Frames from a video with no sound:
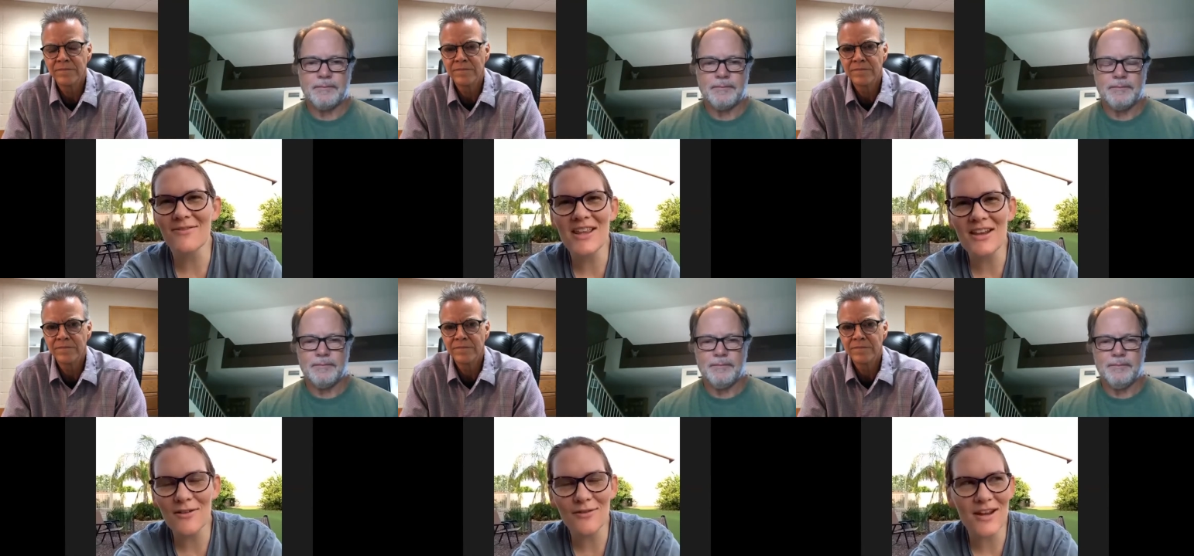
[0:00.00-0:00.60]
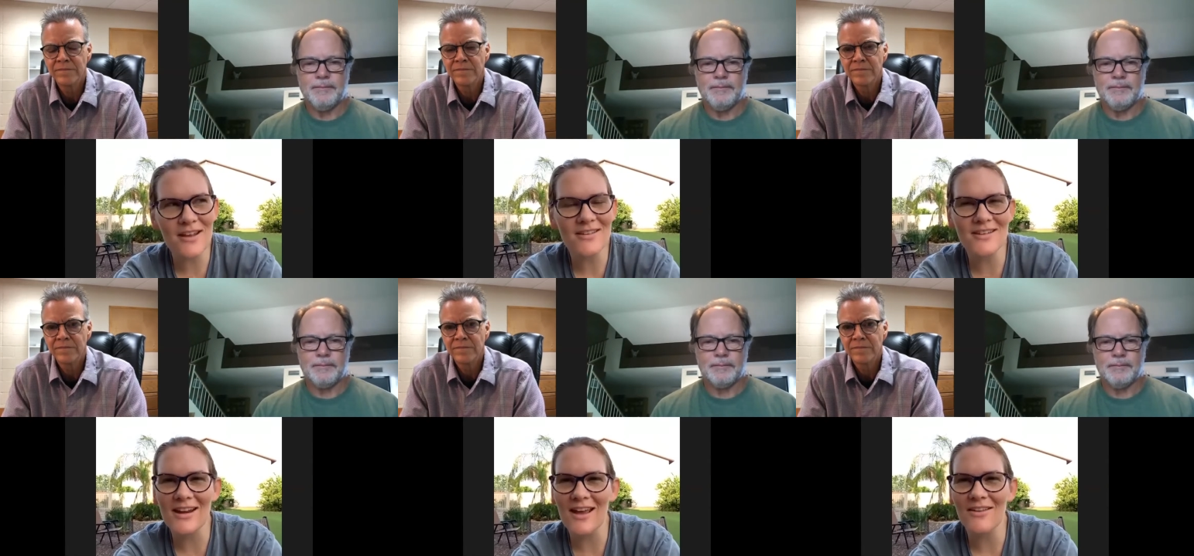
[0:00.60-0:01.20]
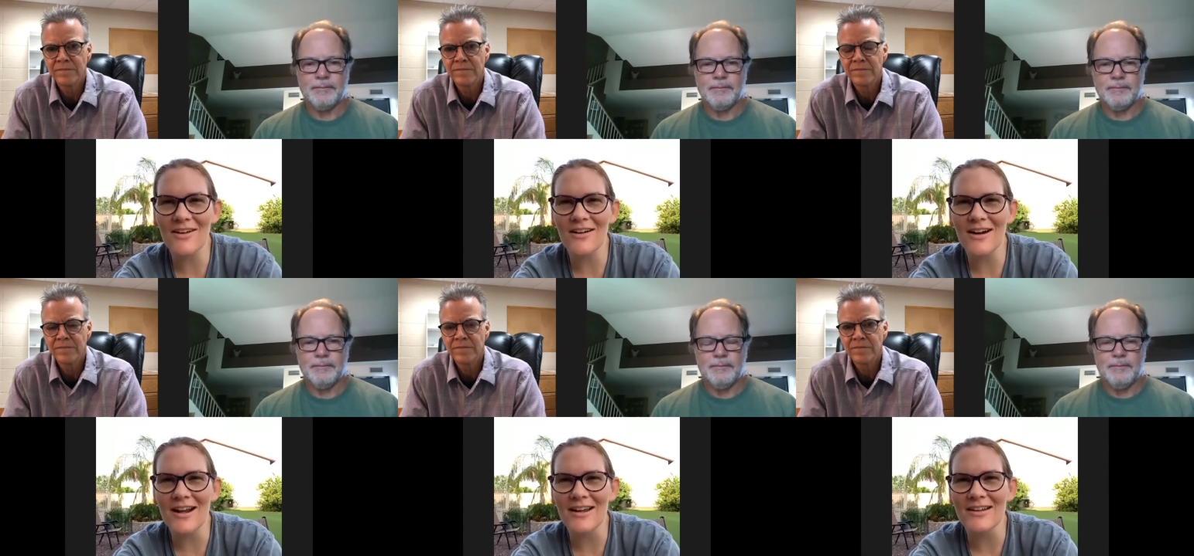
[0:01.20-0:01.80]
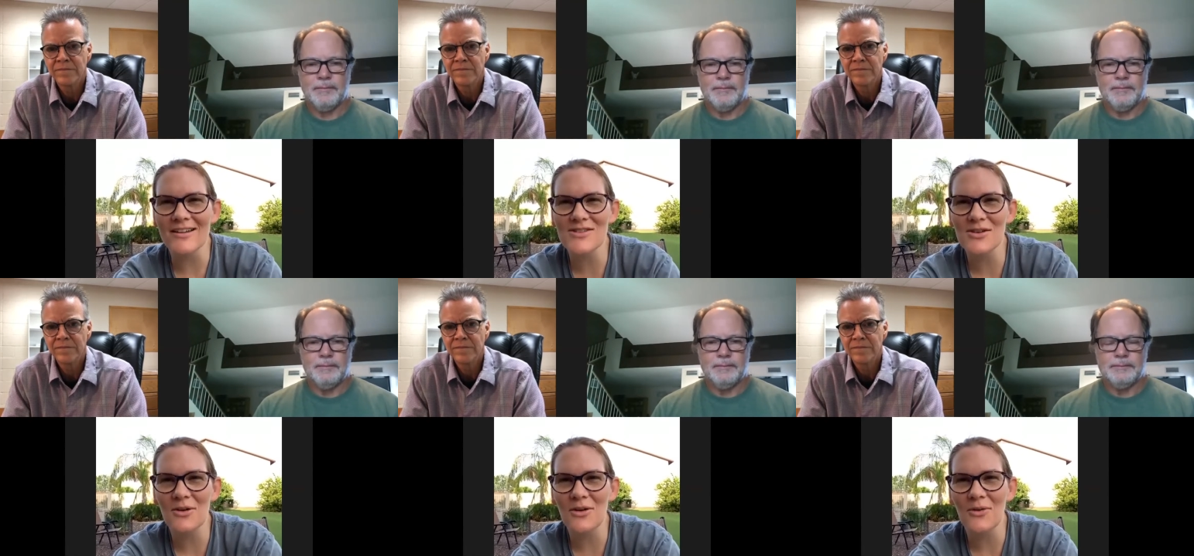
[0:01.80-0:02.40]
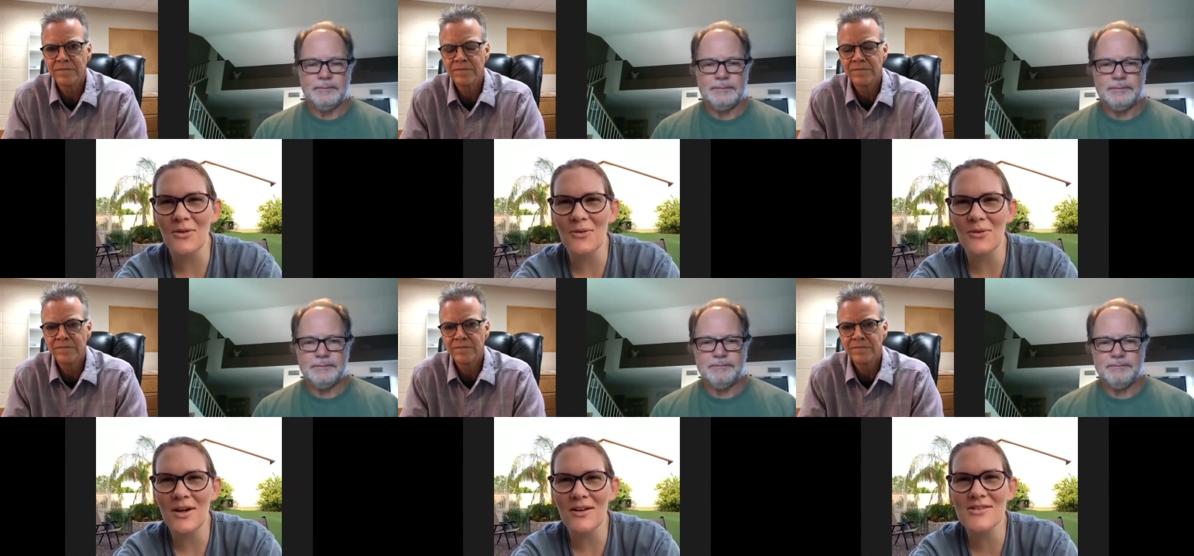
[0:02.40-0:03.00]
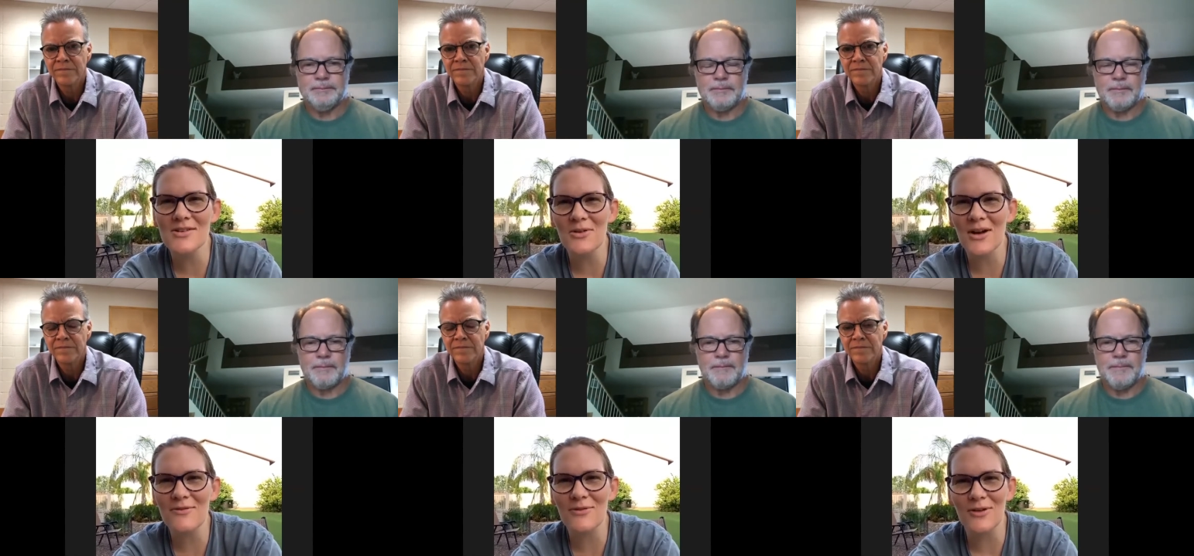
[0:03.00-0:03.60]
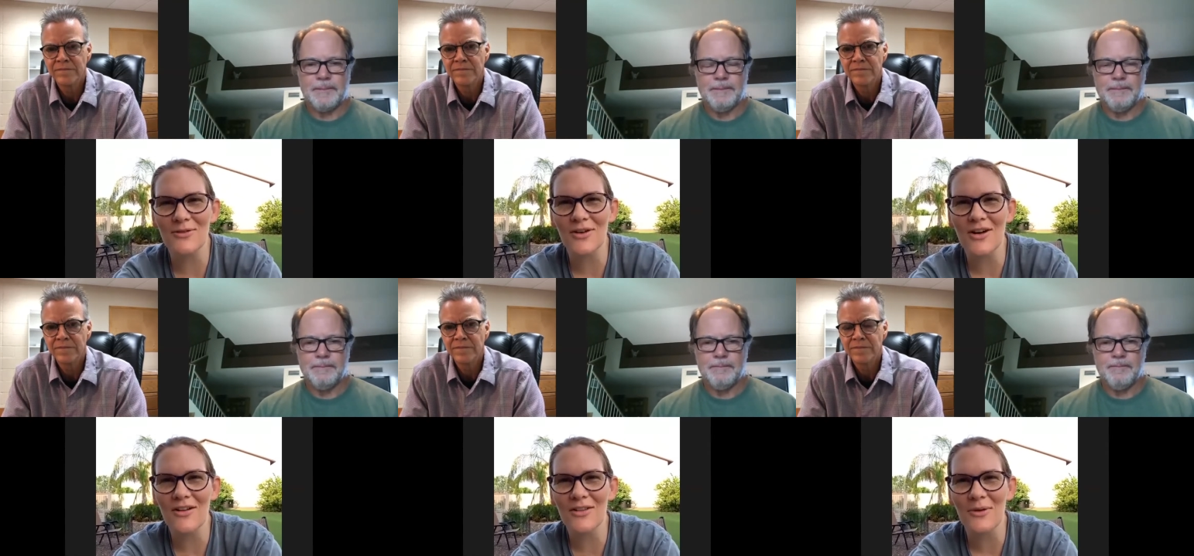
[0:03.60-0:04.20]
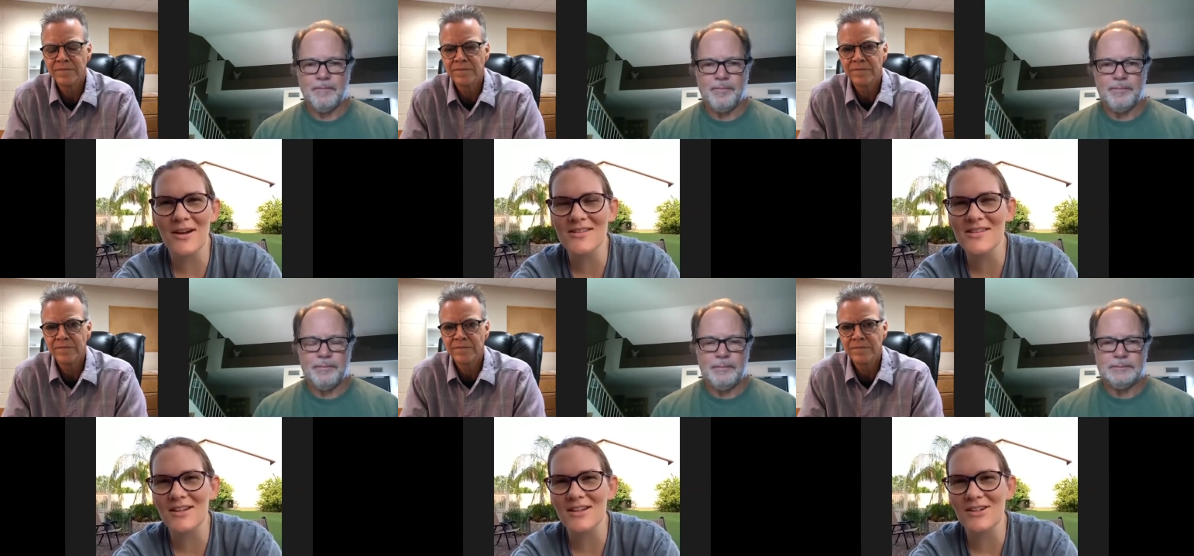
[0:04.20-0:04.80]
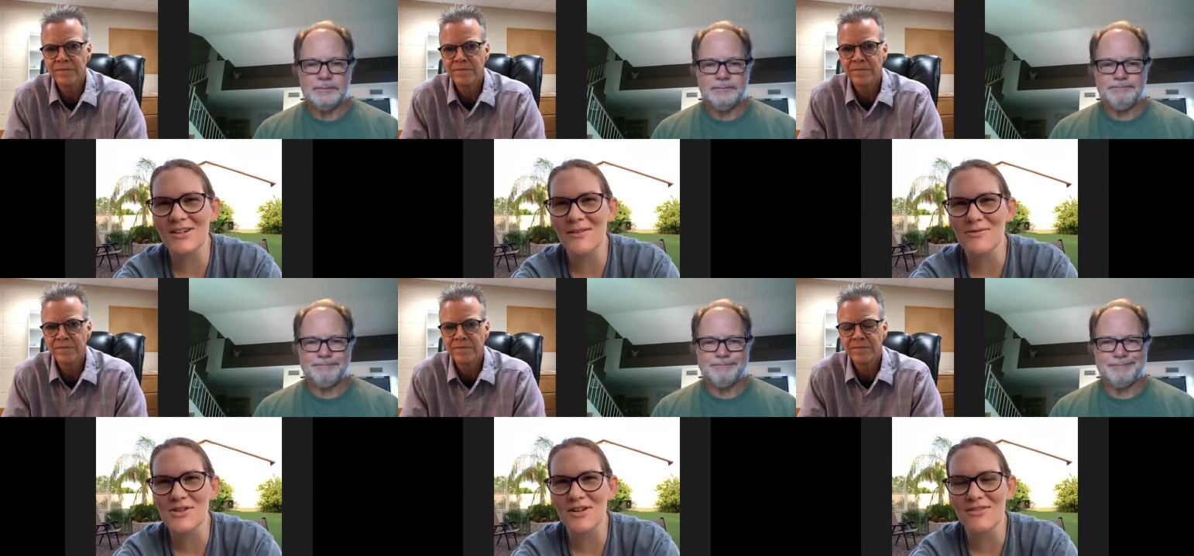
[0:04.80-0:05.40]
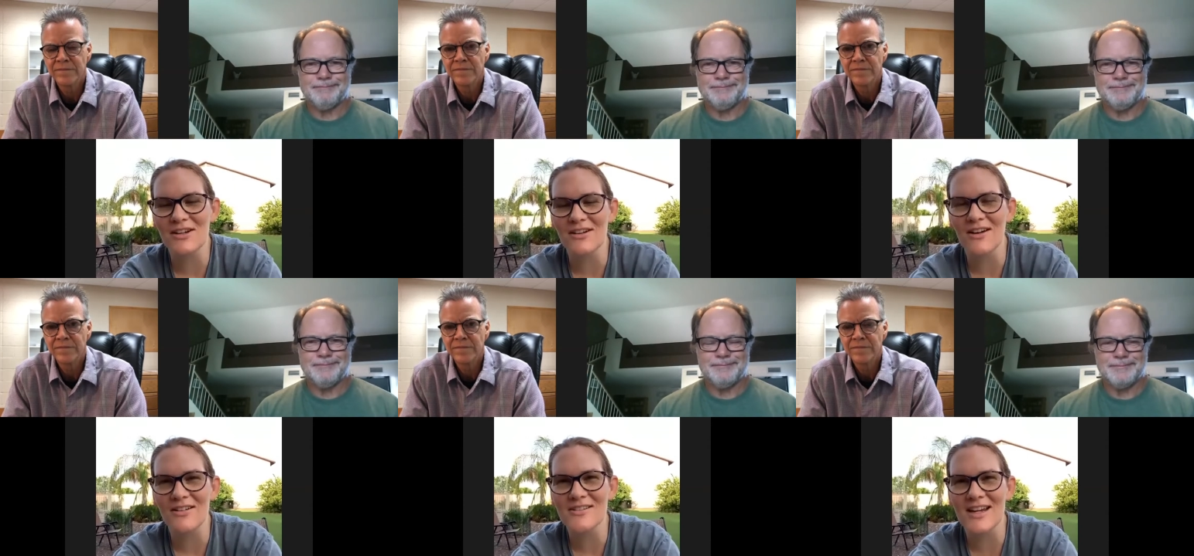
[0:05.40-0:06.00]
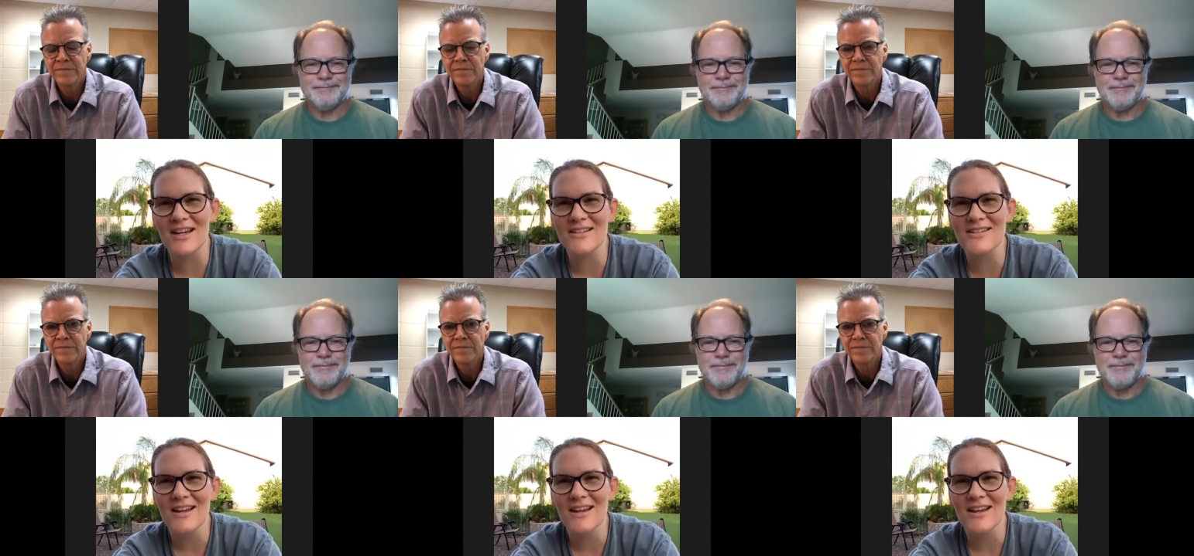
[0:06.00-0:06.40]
Speaker 1: their faith together and so we are so grateful for all the ways that you have served here at all saints